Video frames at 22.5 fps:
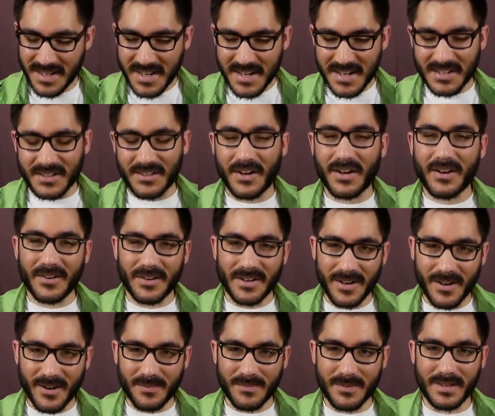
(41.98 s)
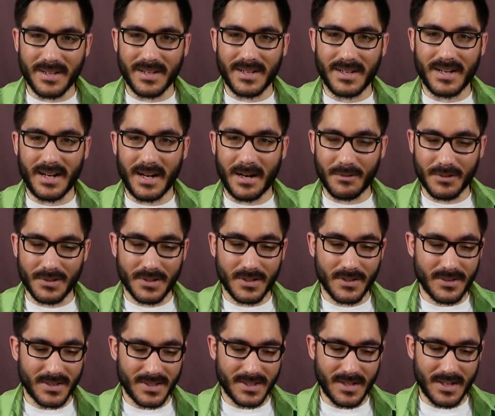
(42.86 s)
So I already opened it and I was
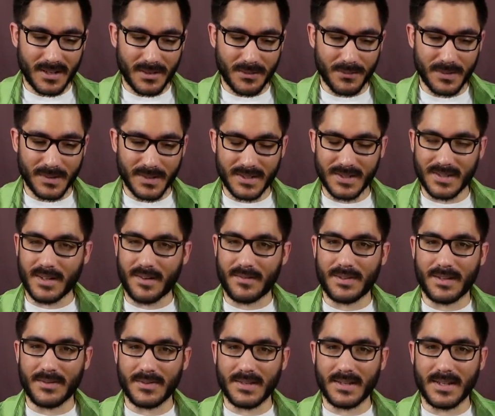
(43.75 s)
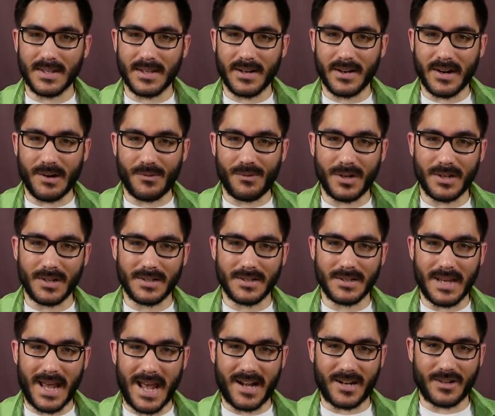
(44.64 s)
so excited with the stuff that was in there I wanted
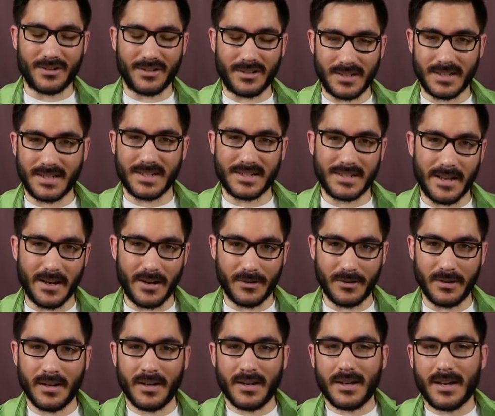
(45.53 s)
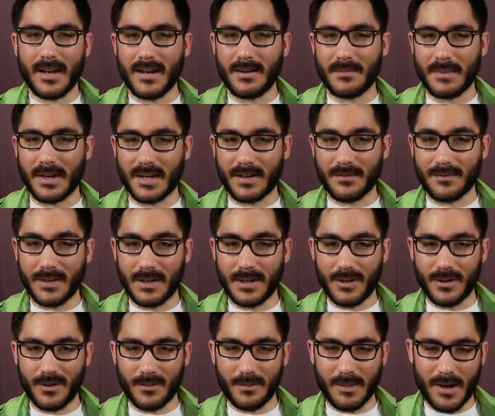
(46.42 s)
to actually sit down and make a
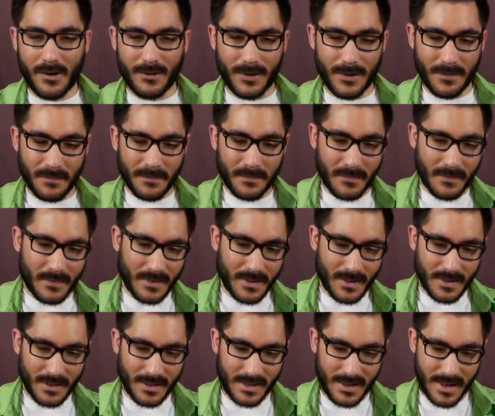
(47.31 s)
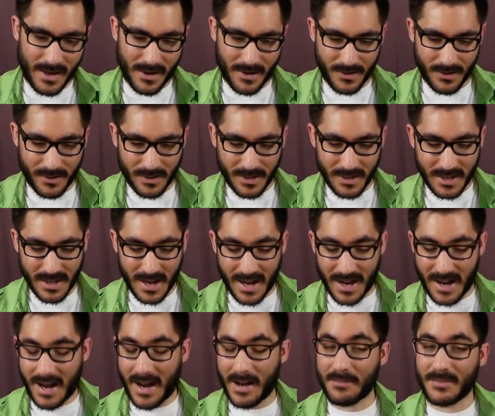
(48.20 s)
video about it. Now,
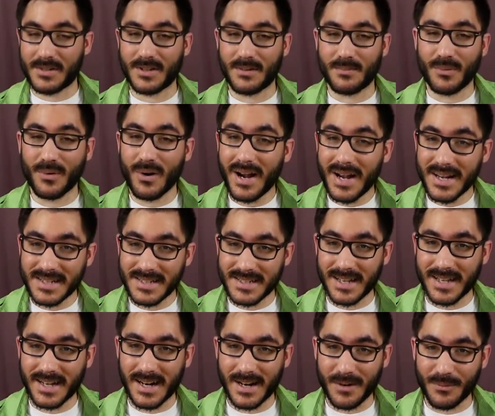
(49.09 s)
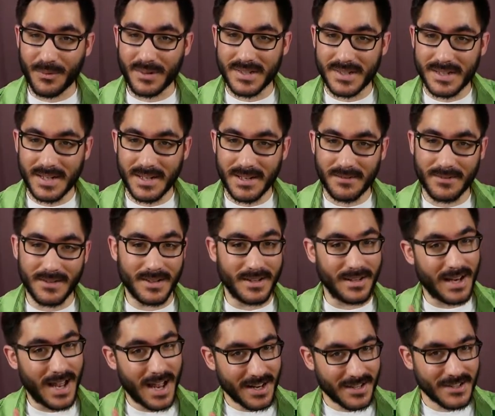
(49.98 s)
I'm surprised that I received
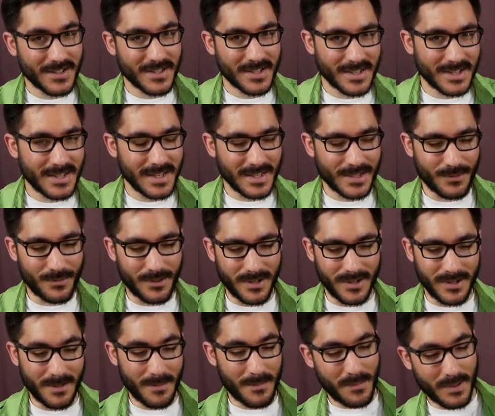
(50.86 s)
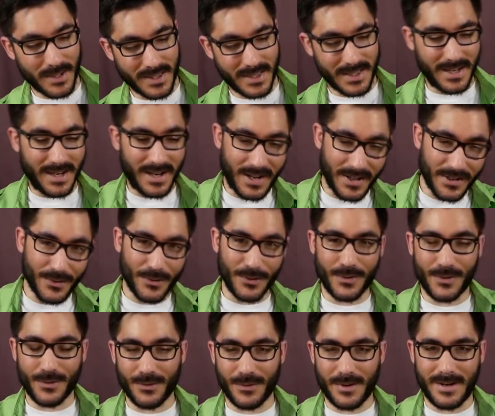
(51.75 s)
not just this one, but the other
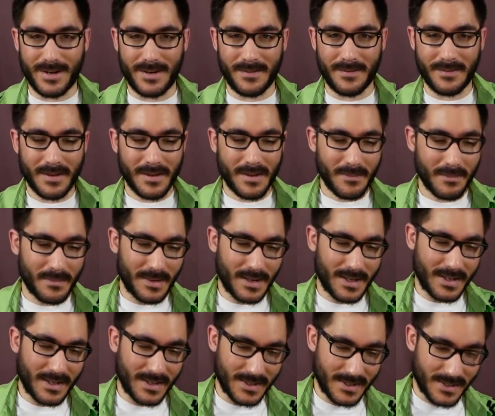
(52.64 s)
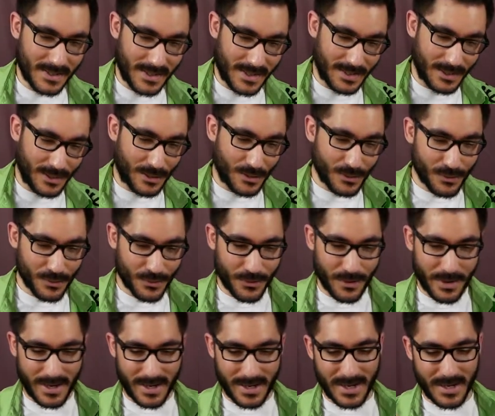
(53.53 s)
3, because
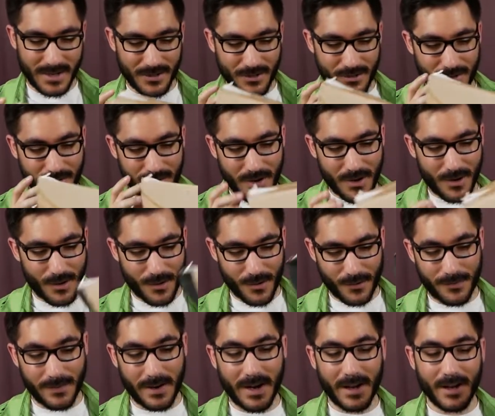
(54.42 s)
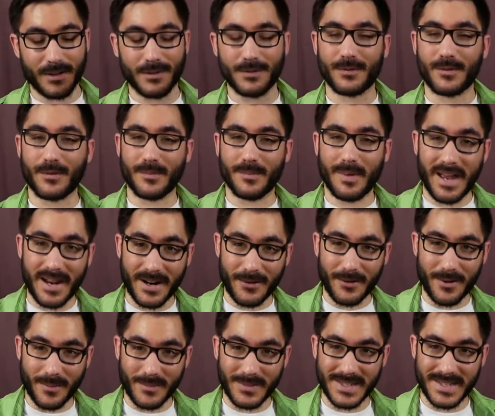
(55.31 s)
Lootcrate, as you know, filed for
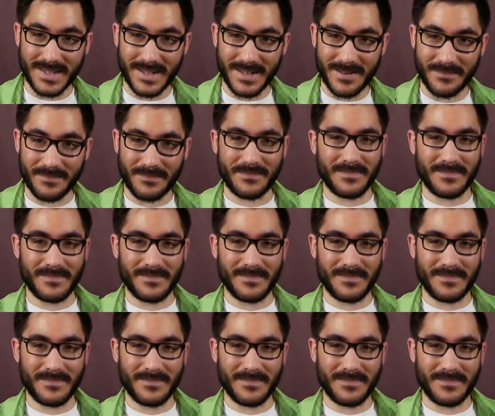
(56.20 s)
bankruptcy.